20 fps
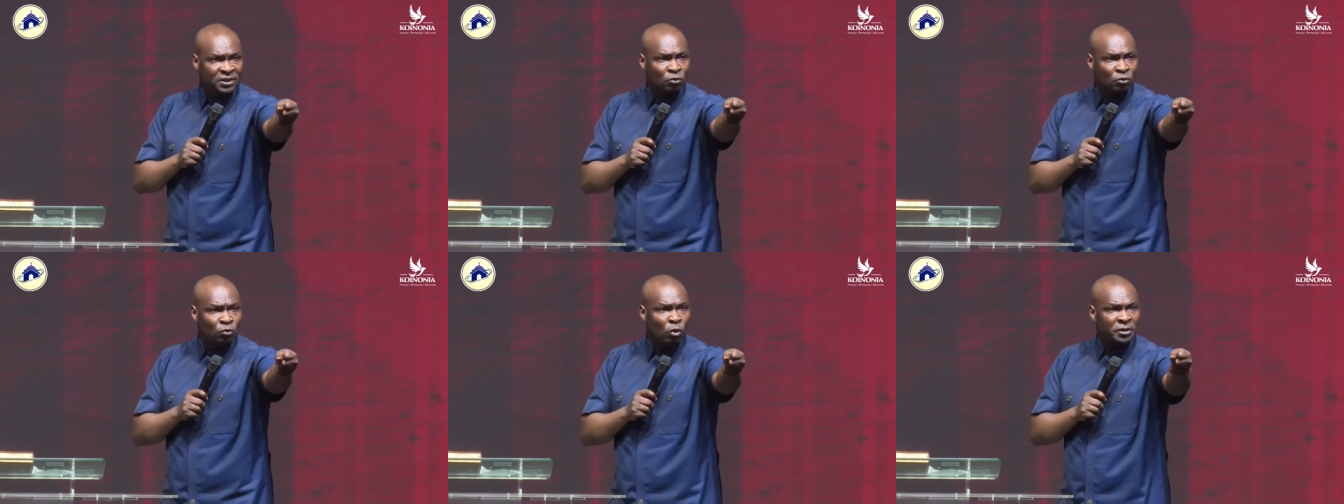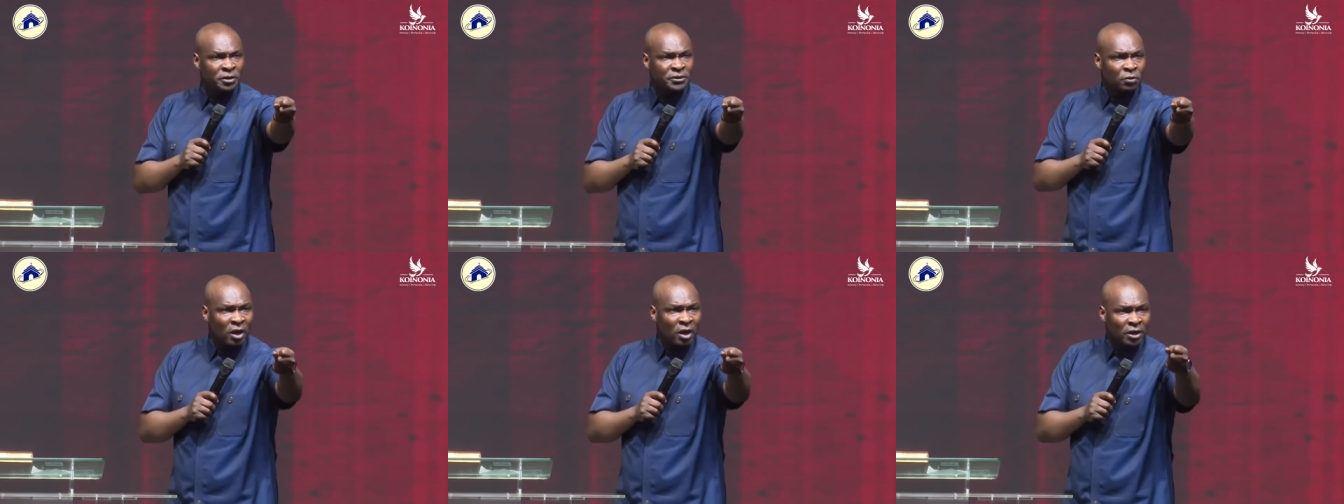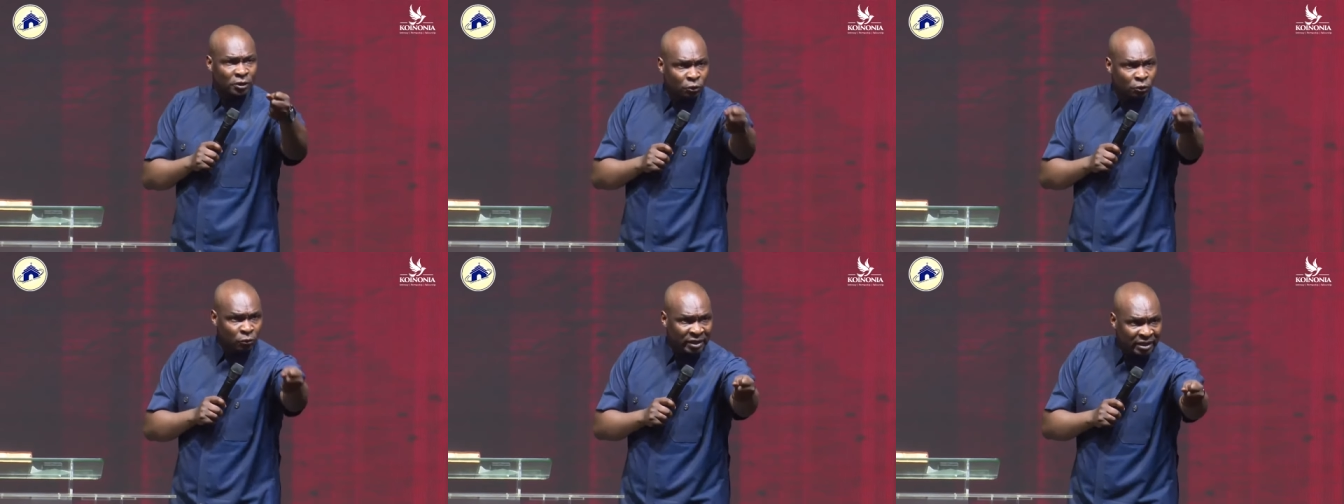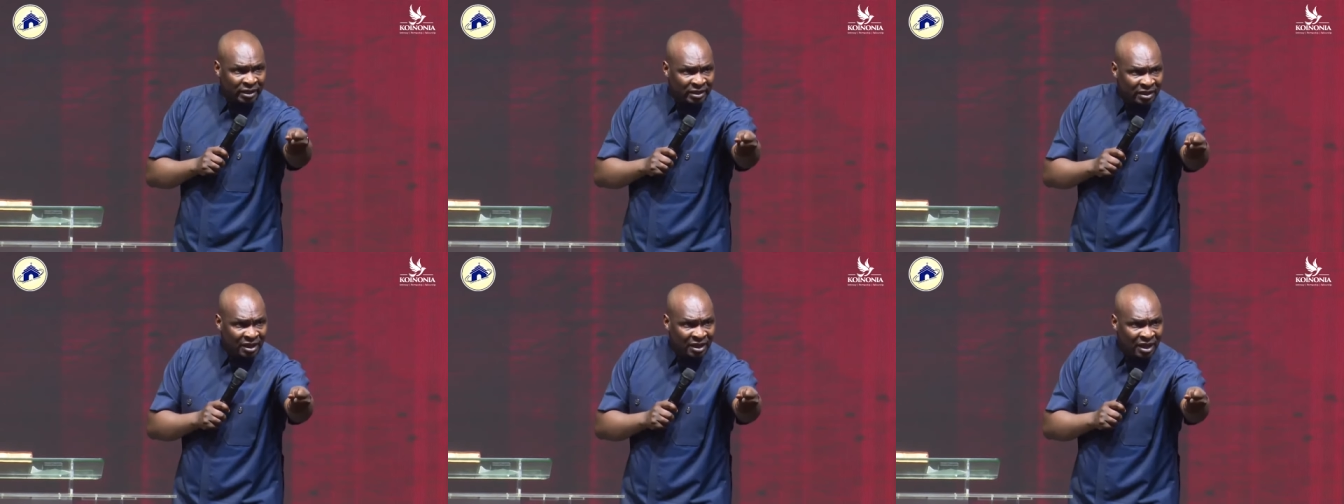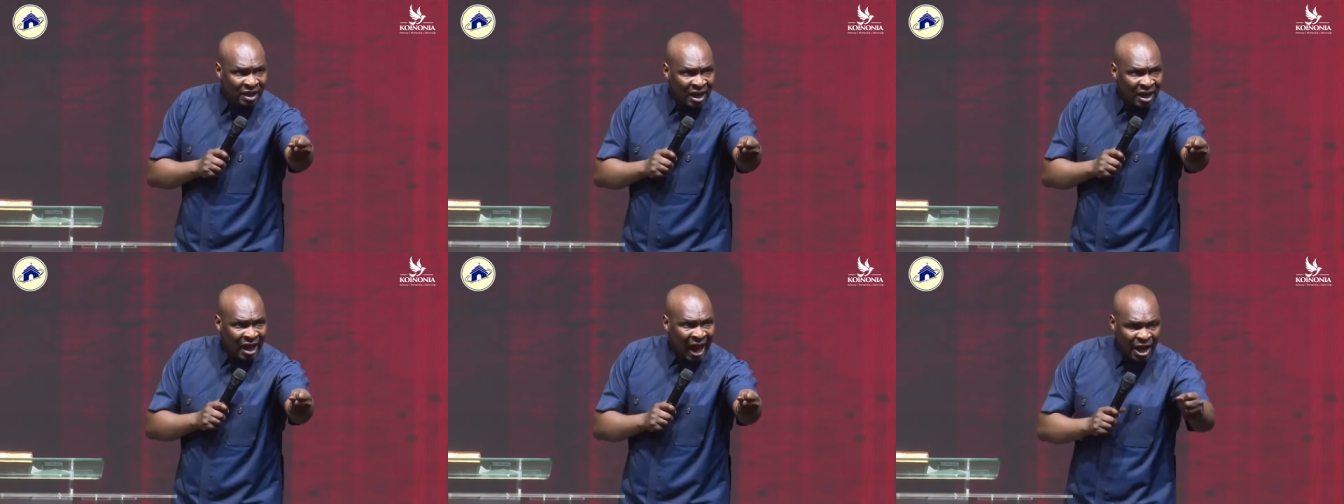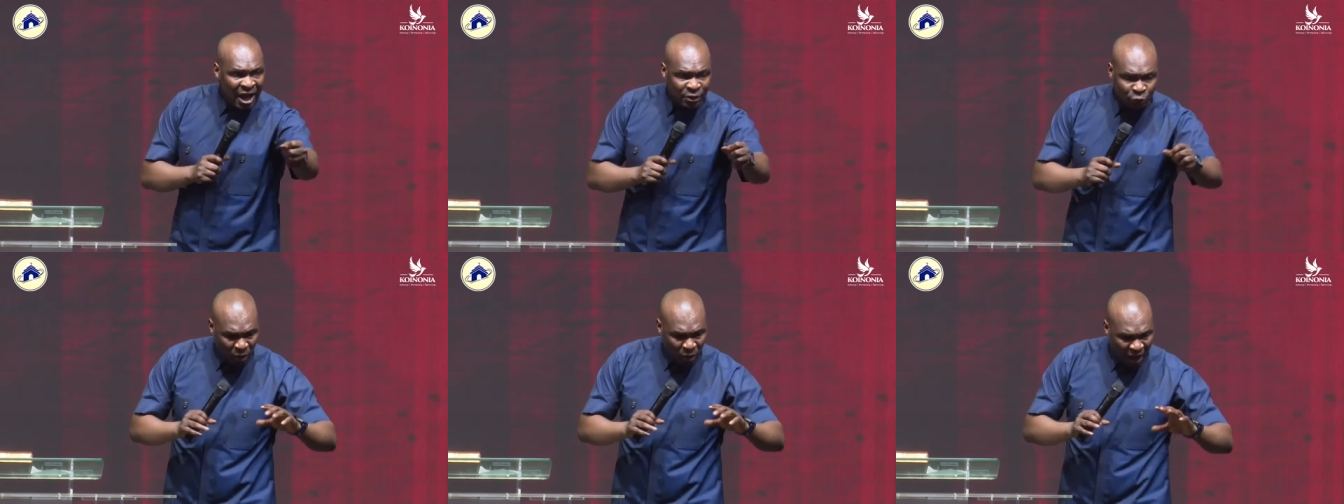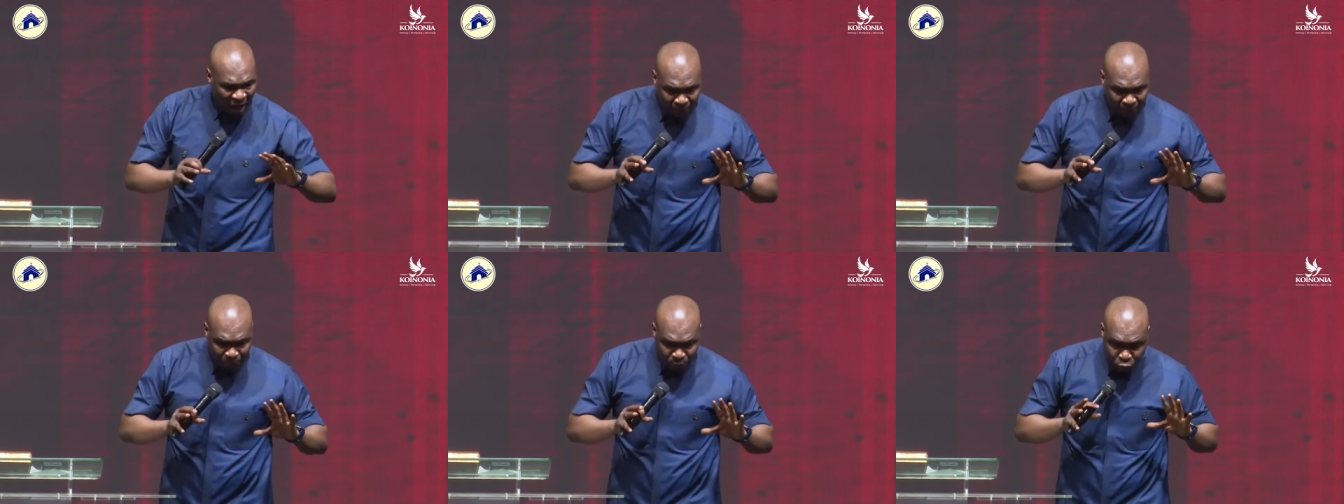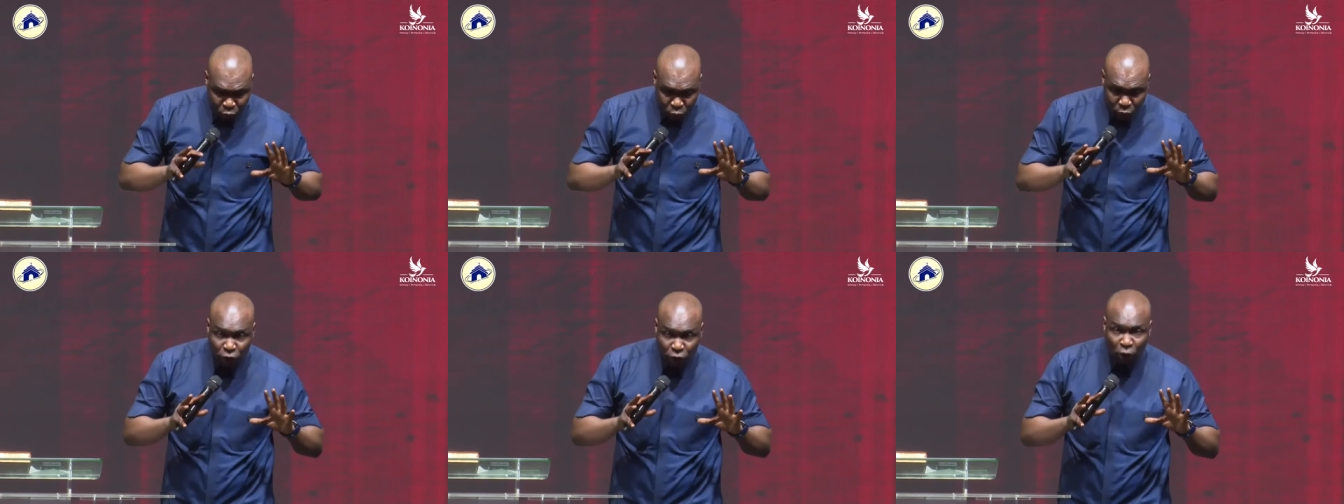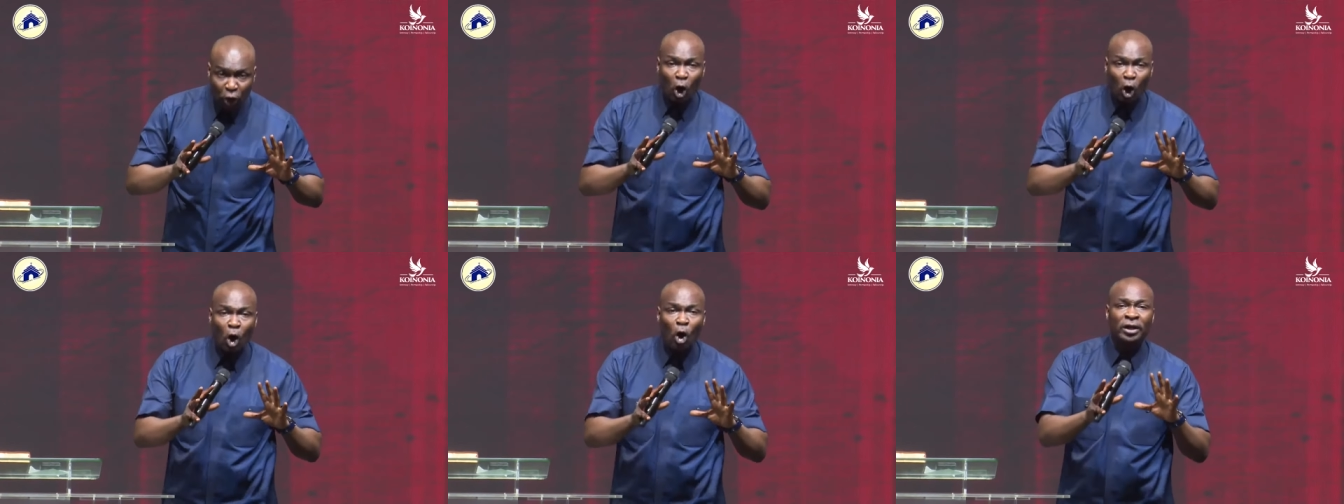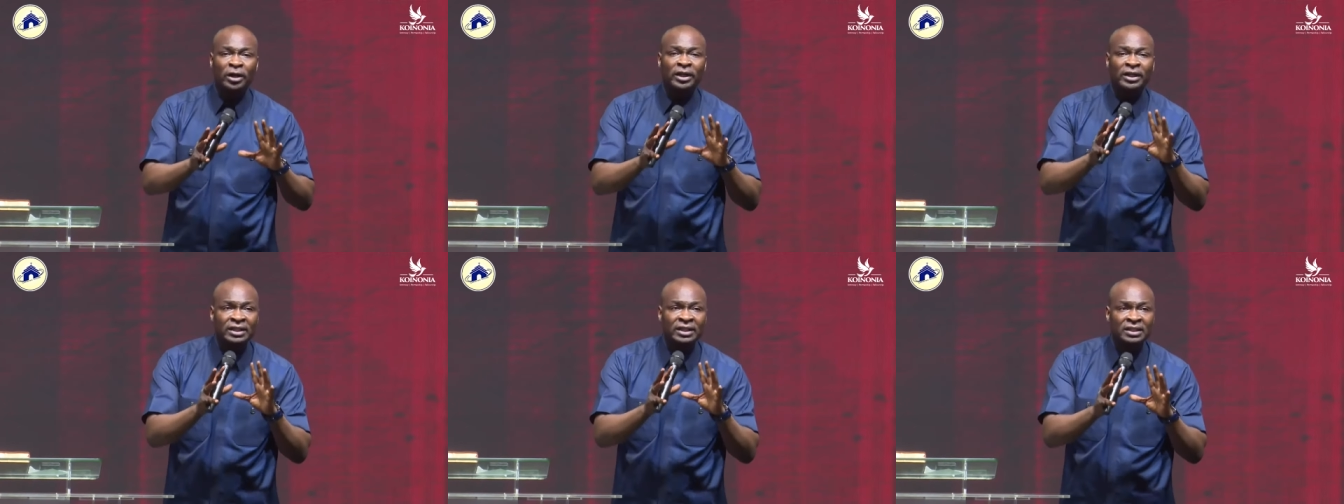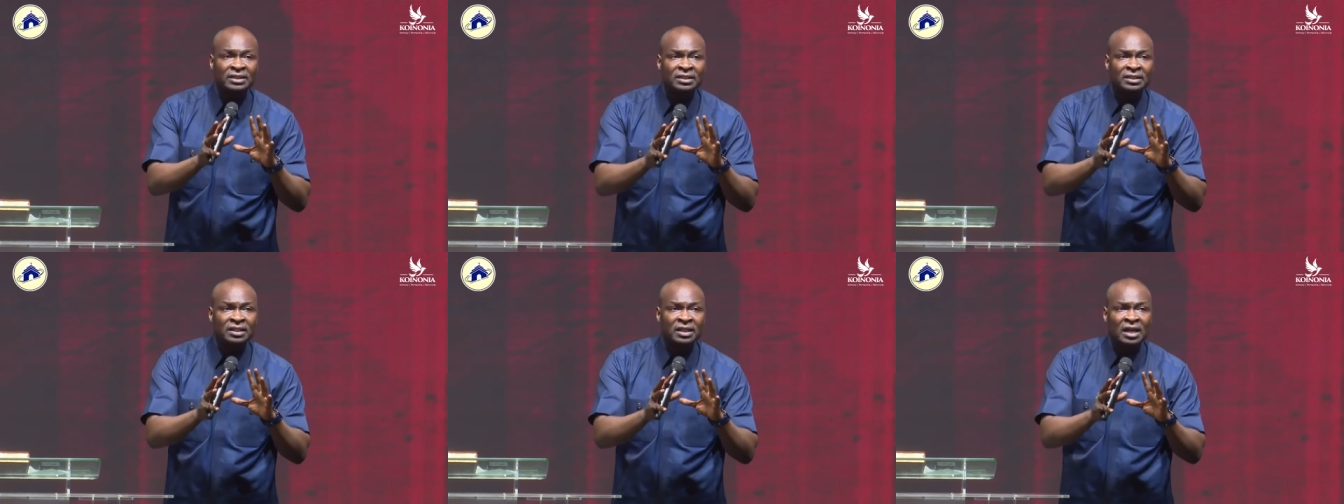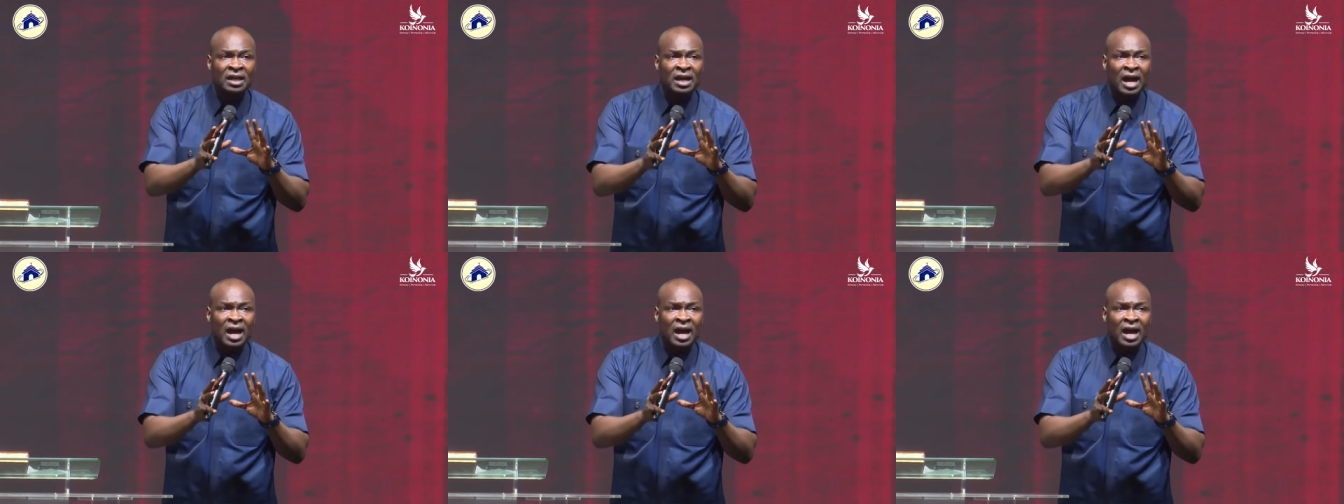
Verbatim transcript: in what you are doing and you can push your all in it.